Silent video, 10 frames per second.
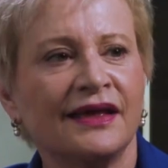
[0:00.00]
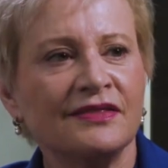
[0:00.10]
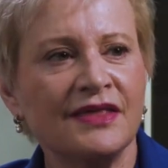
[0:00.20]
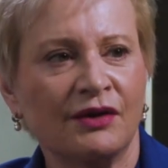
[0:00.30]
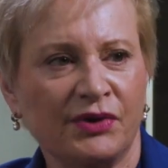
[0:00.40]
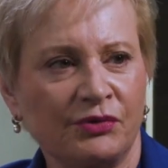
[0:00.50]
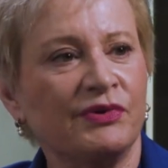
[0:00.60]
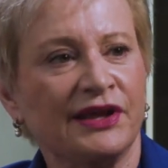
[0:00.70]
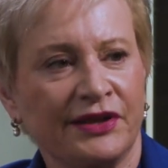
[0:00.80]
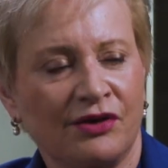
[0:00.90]
then we
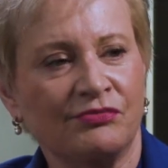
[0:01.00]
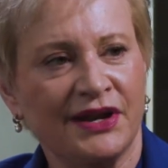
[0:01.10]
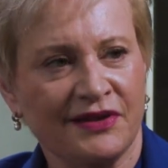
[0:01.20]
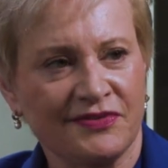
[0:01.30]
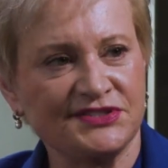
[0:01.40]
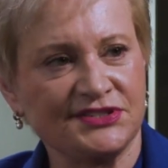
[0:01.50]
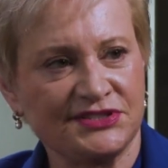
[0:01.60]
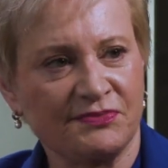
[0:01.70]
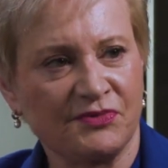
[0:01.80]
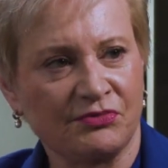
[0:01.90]
really are running the
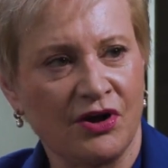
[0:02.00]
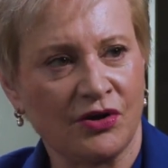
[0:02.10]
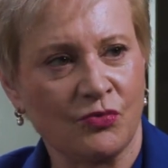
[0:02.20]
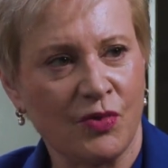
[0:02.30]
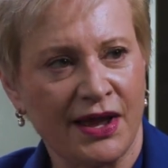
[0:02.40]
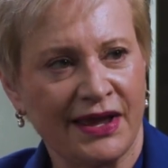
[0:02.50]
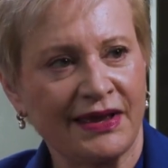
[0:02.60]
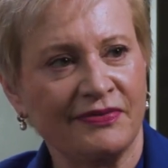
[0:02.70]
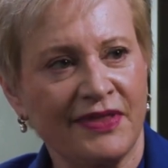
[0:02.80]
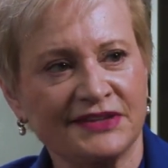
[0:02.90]
system the wrong way.
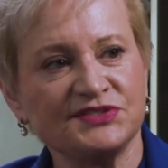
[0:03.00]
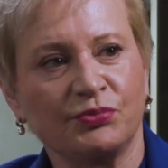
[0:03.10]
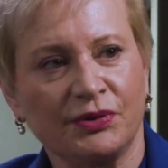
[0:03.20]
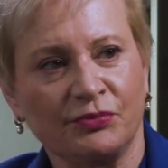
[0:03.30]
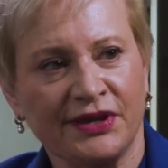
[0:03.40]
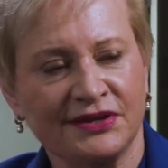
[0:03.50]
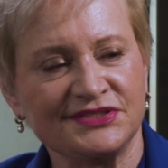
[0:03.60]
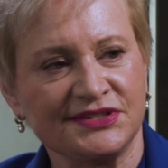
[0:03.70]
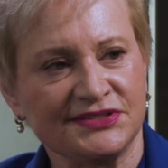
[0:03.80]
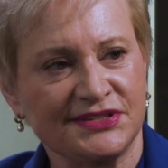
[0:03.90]
And that's what we
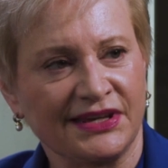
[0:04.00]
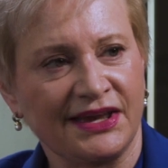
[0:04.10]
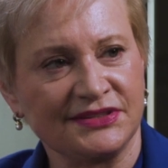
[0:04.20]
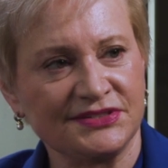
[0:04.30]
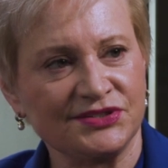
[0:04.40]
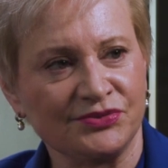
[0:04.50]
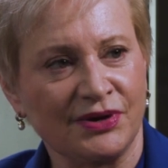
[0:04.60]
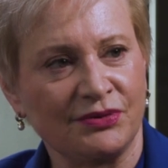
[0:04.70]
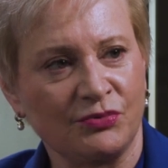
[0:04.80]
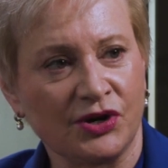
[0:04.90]
exist, again,
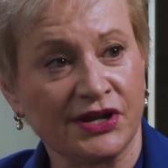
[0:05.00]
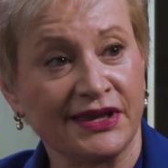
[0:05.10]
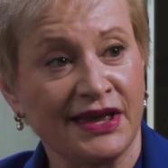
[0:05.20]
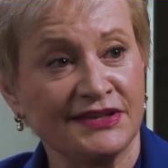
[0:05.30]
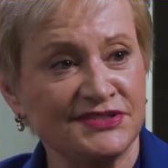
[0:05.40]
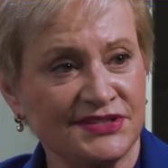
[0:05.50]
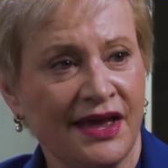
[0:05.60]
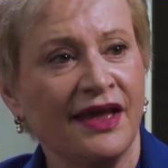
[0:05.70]
to work against